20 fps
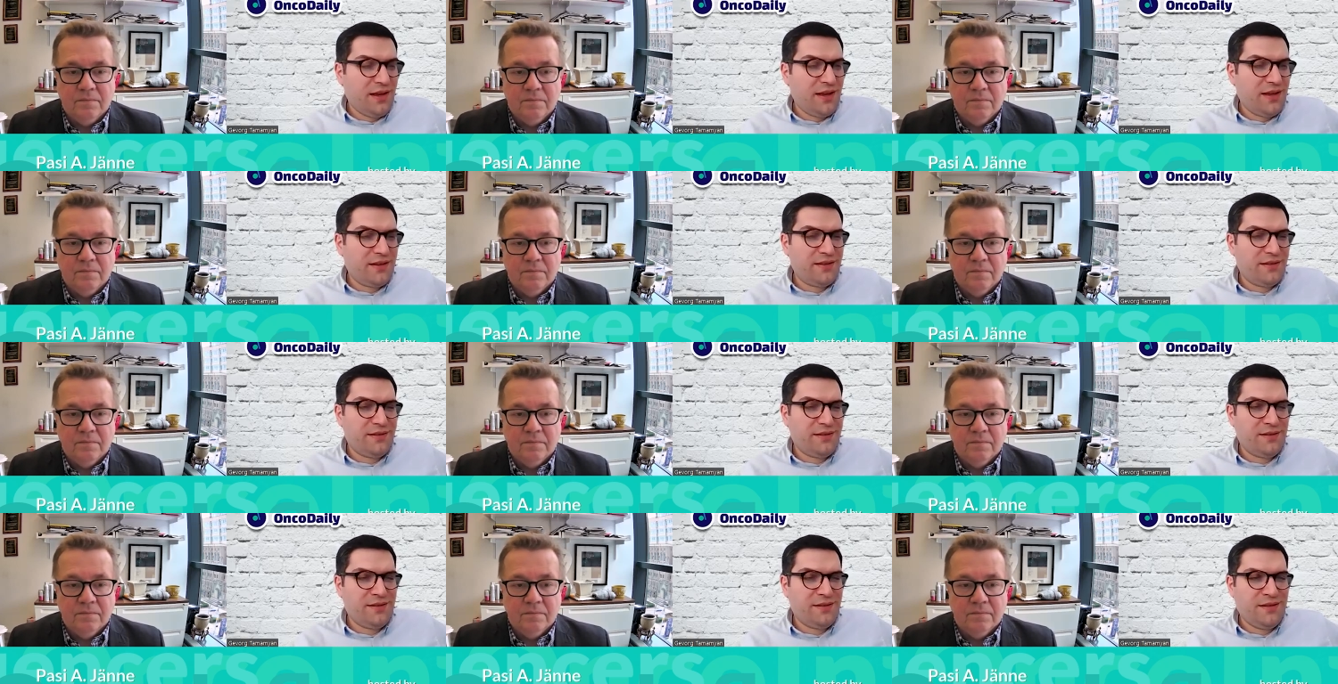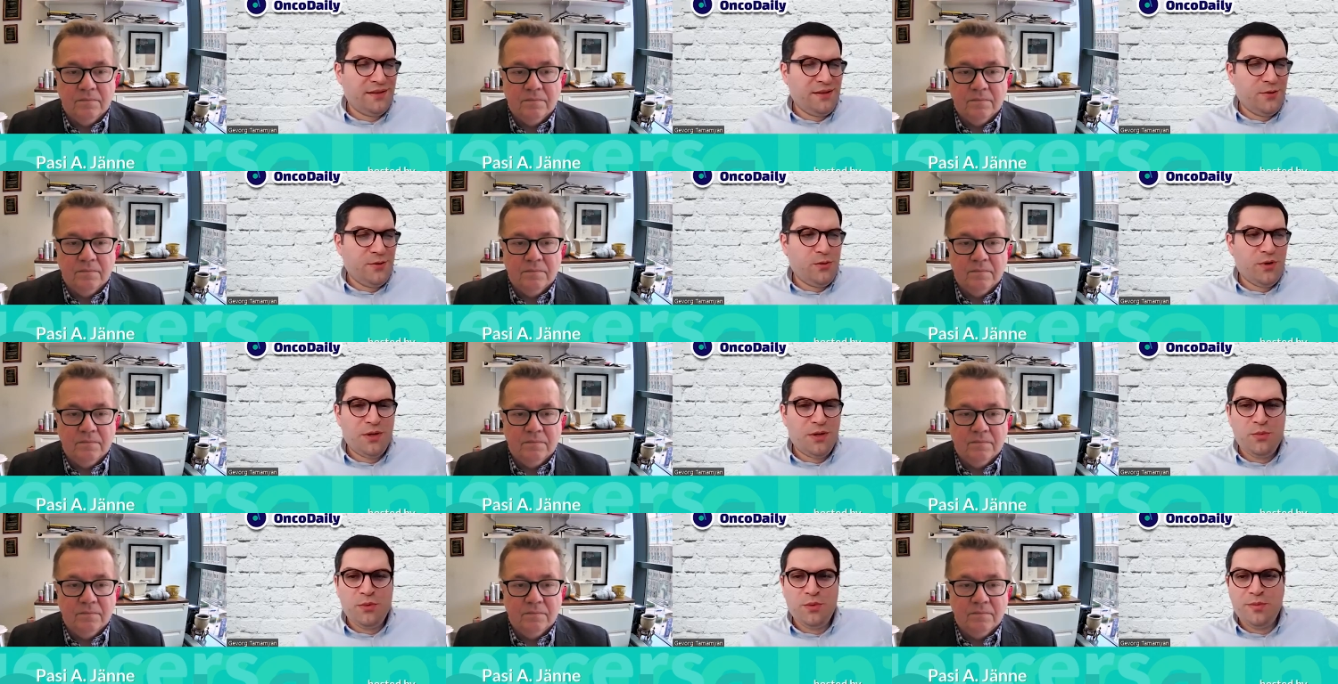Speaker 1: And
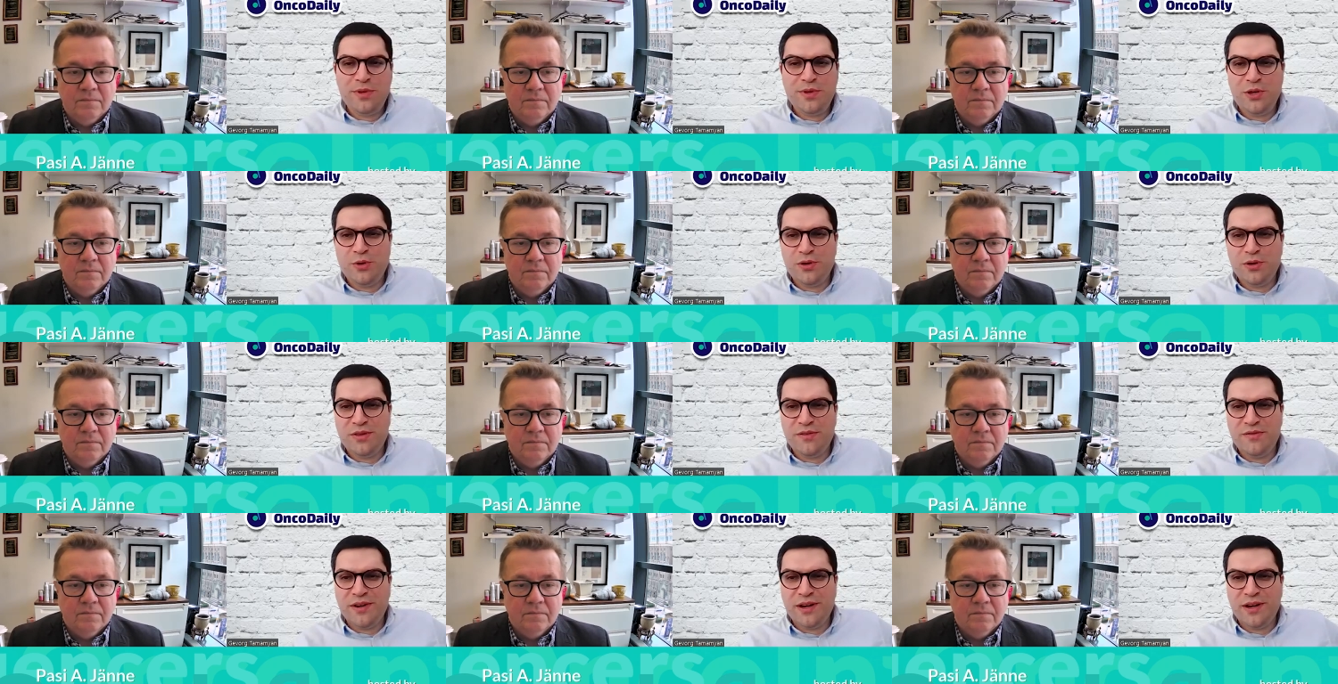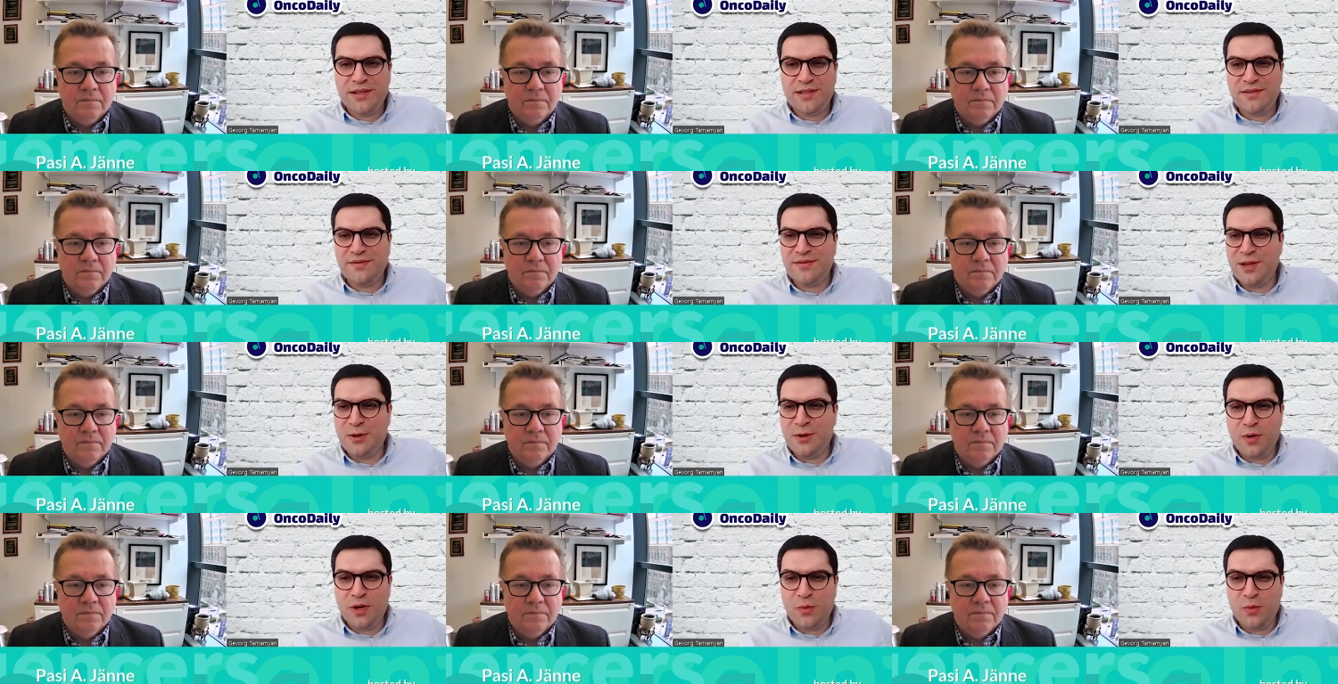what would be your advice
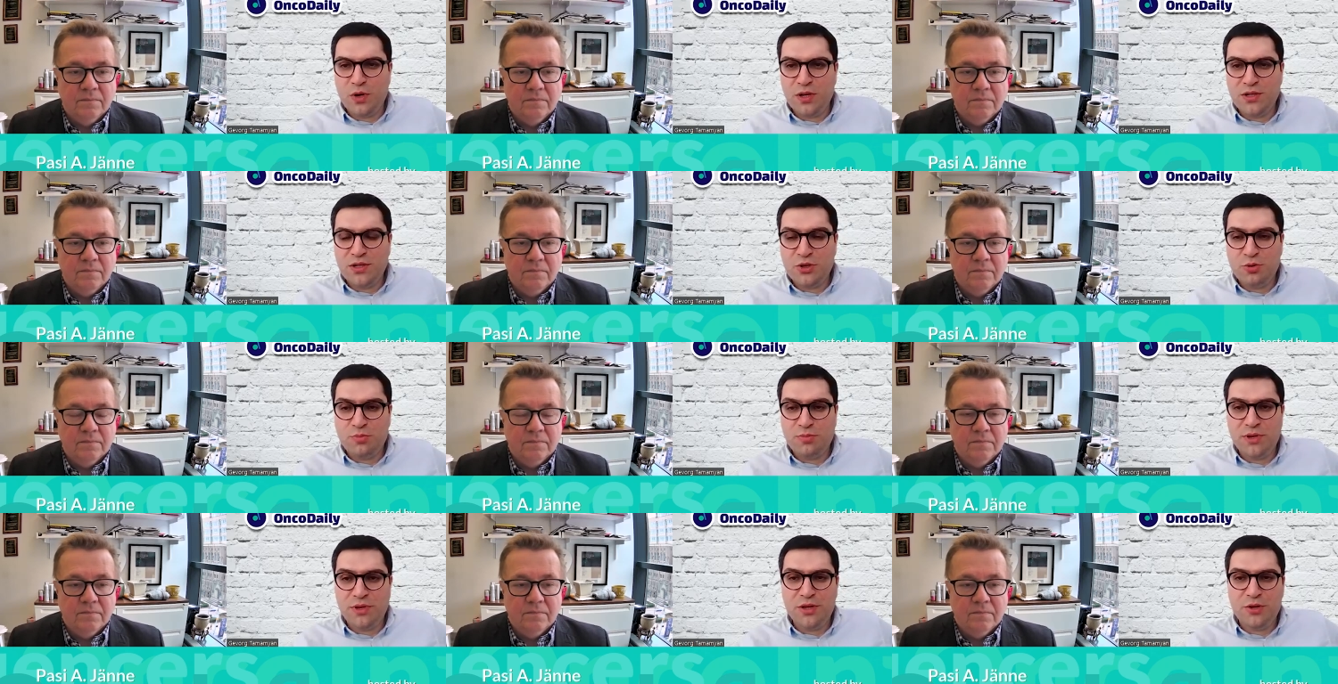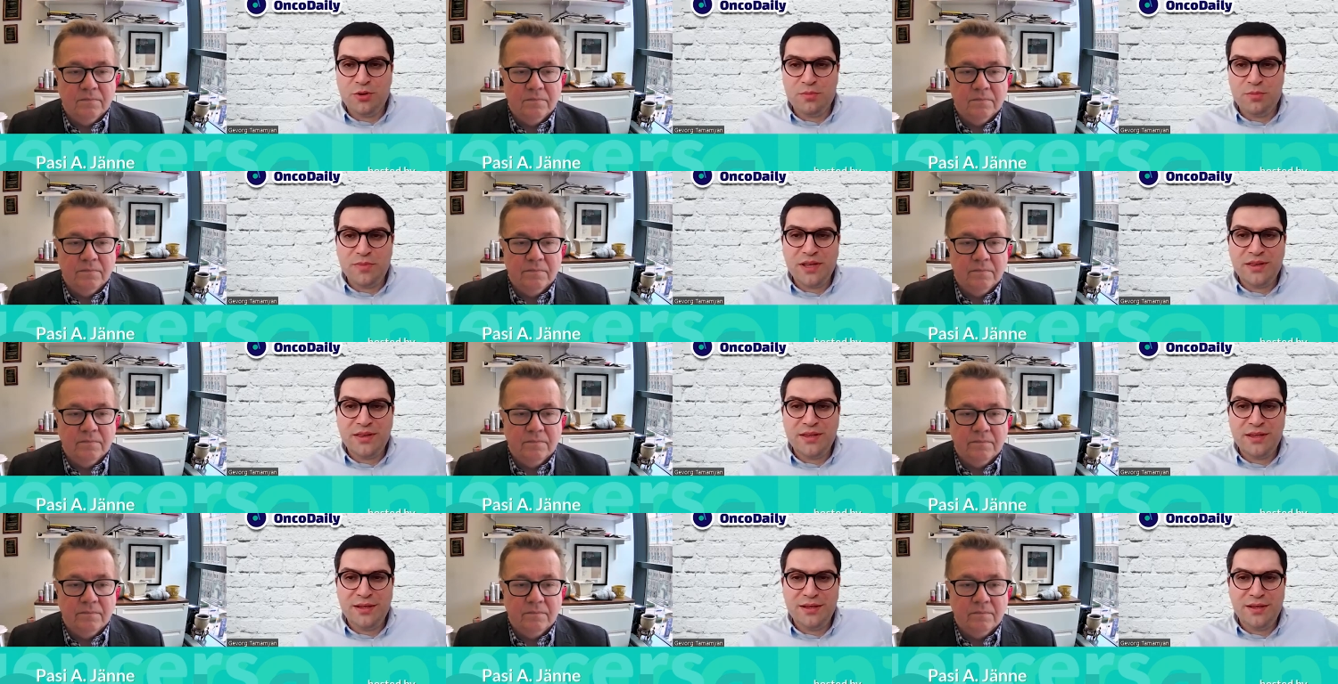if someone wants to be your
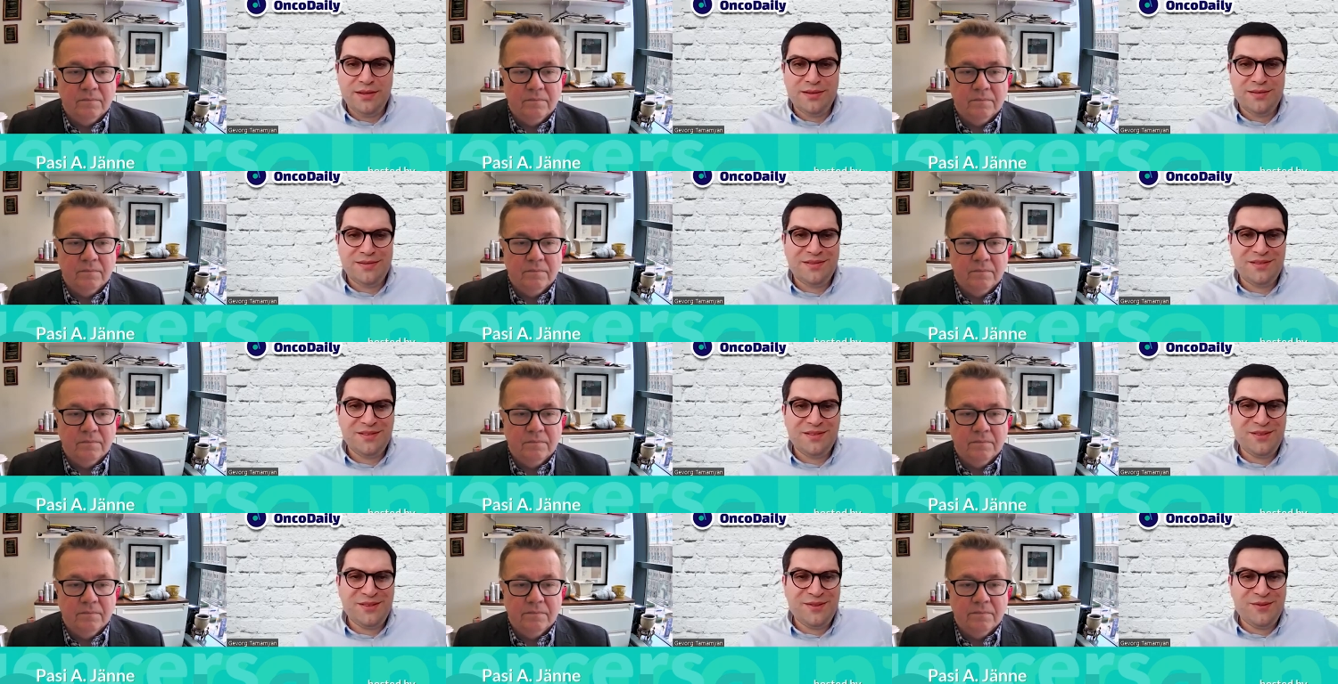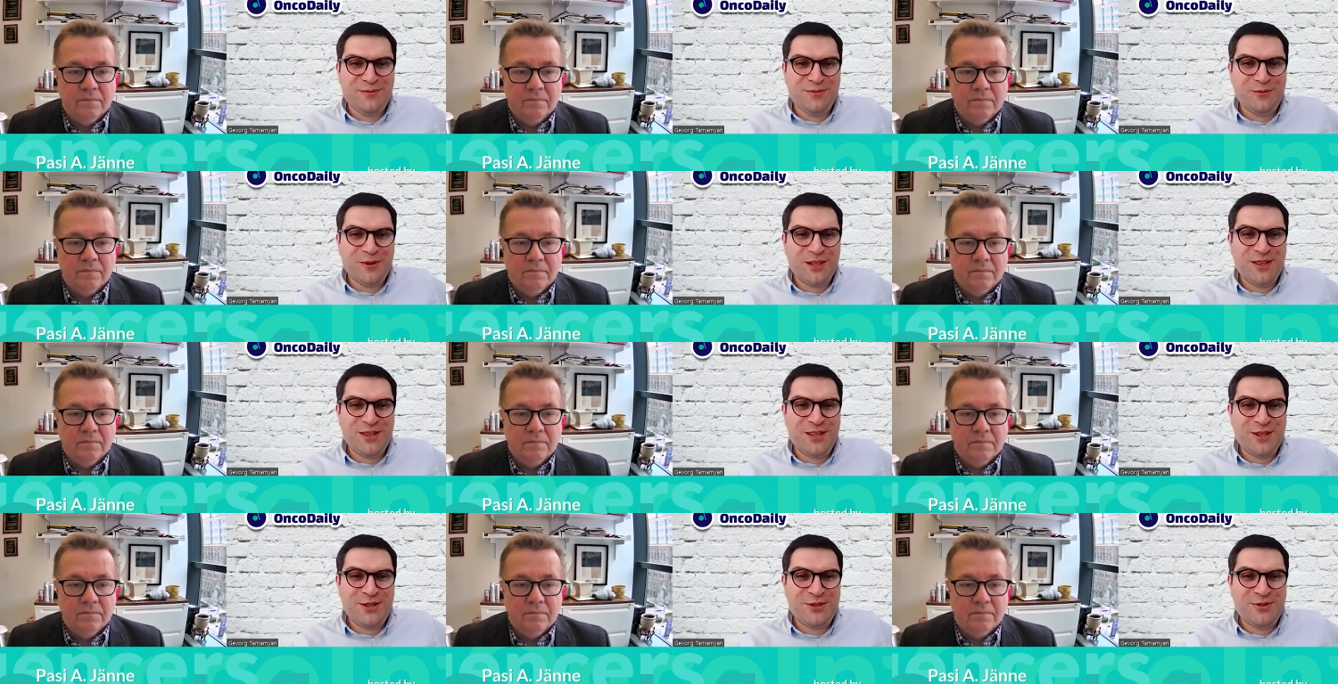mentee?
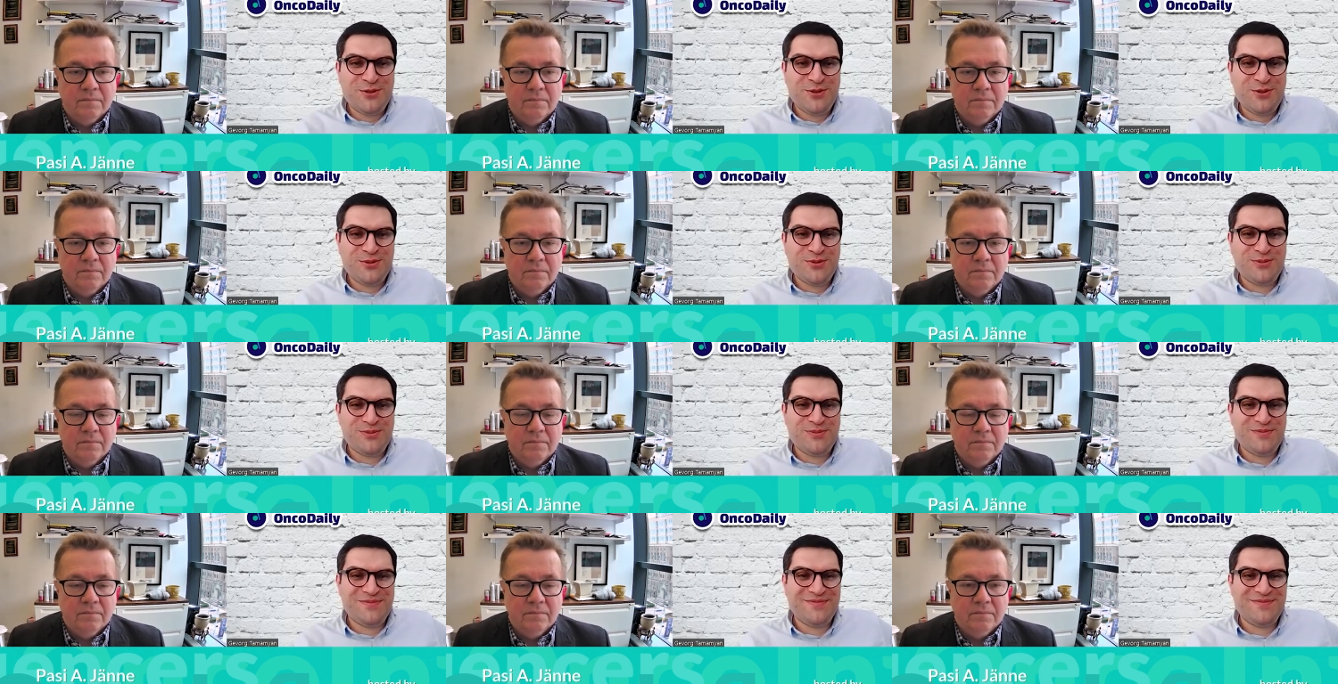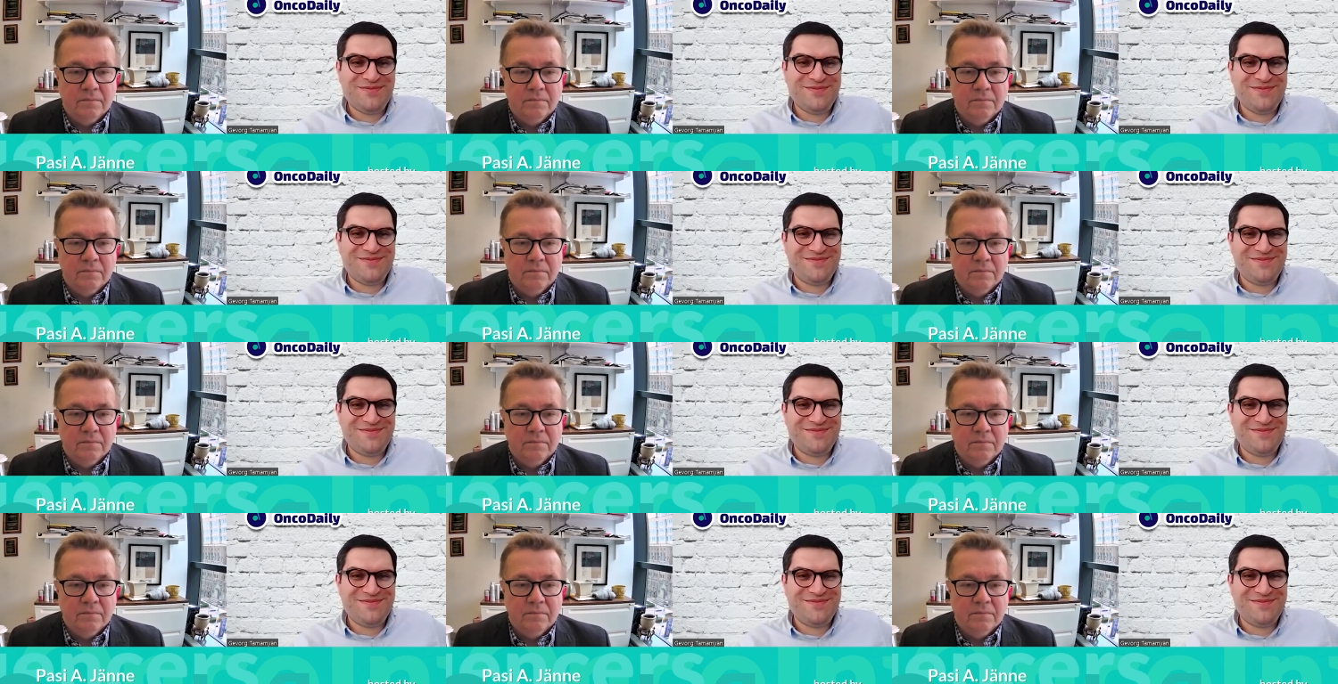What they should do?